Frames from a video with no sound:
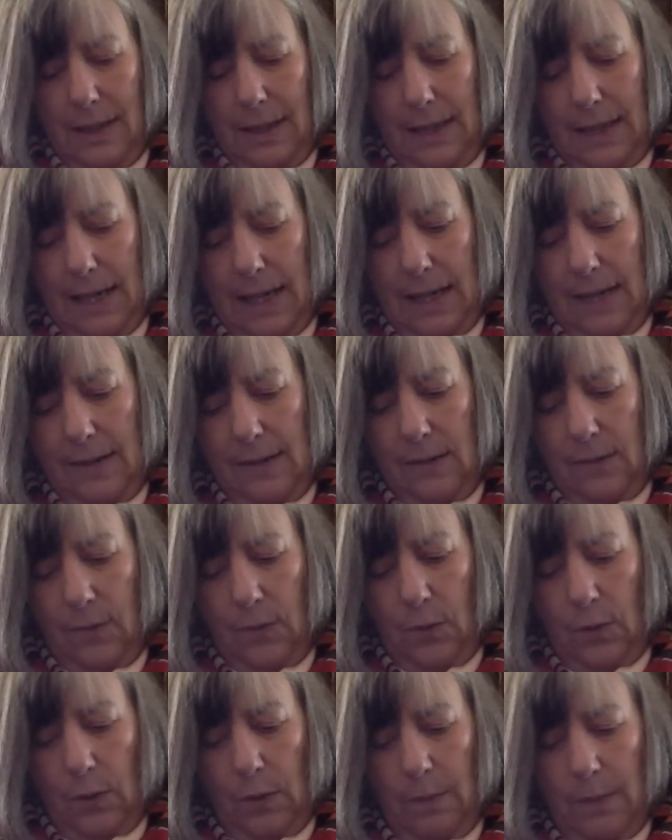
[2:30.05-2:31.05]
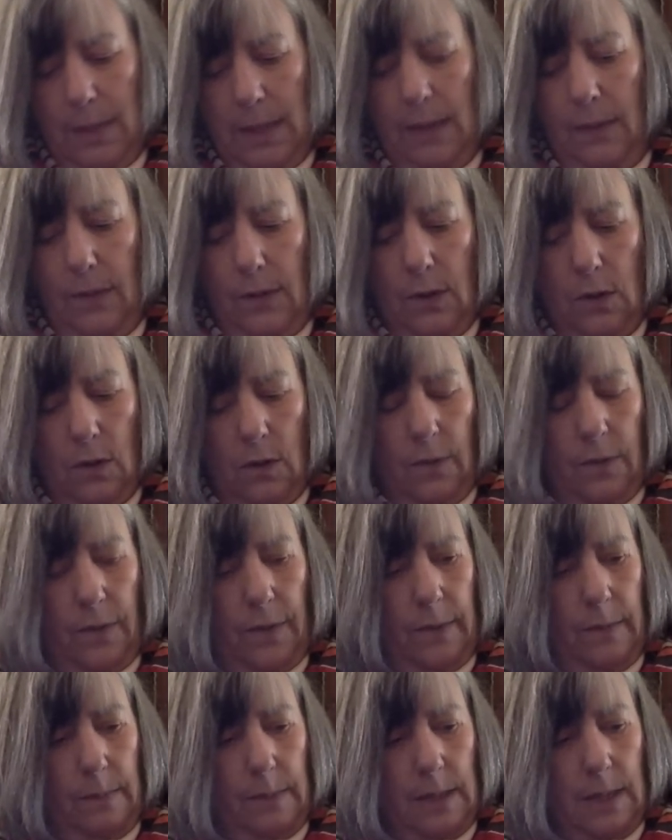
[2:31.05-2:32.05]
Cancer for the month of
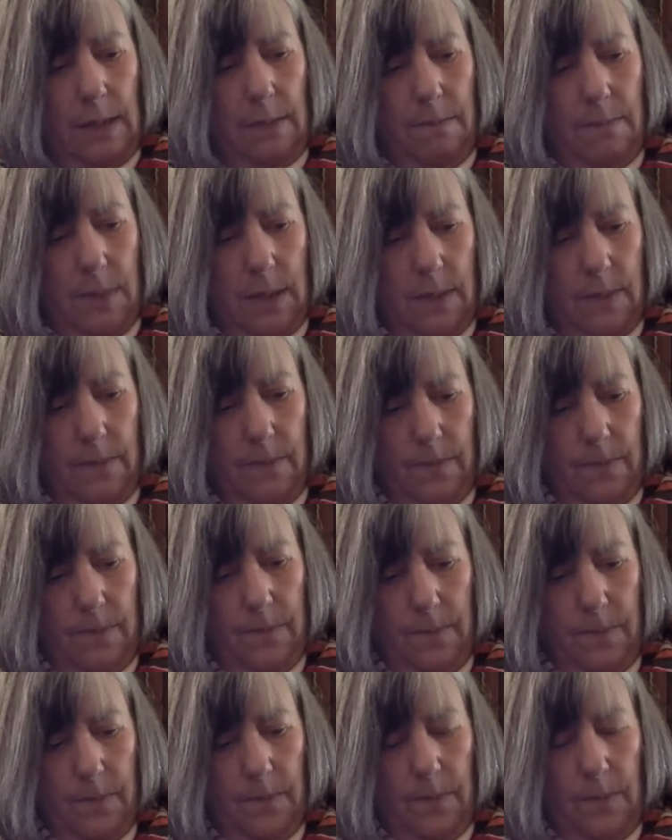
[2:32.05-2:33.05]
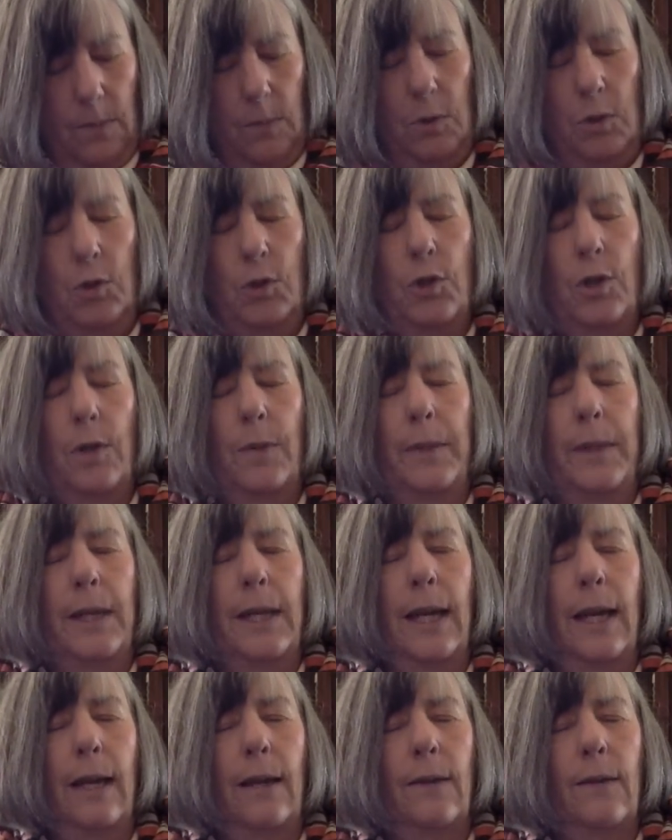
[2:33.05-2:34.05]
September show me
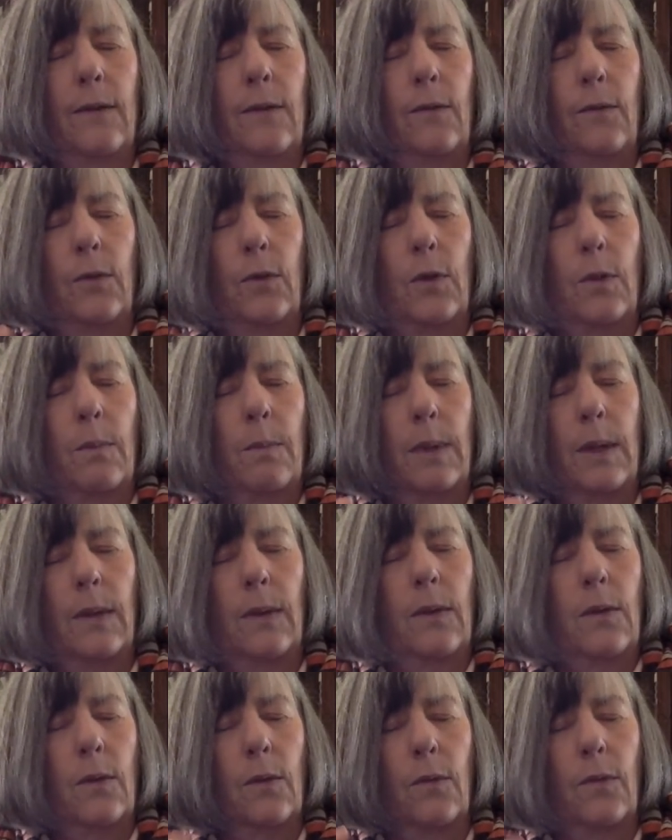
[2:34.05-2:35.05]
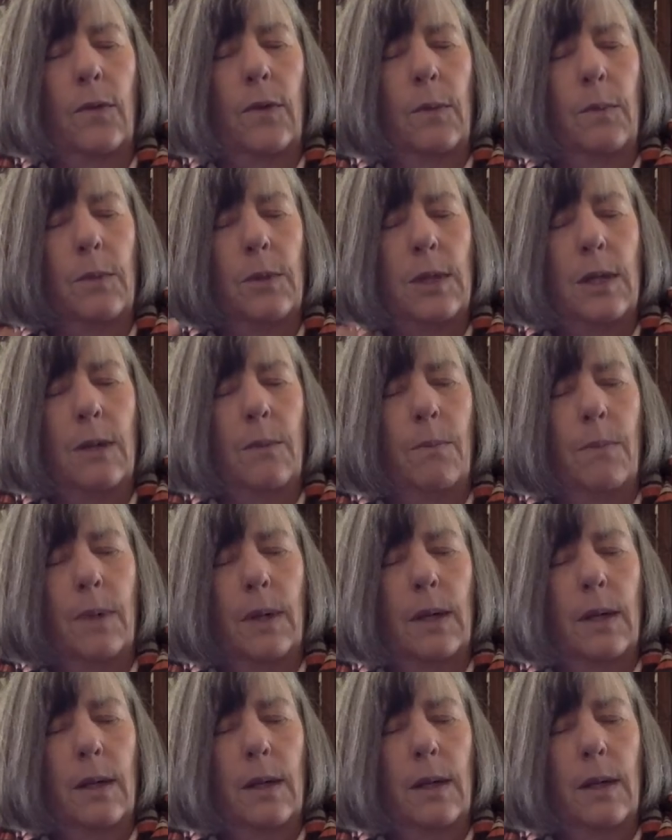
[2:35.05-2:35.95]
Cancer for the month of September.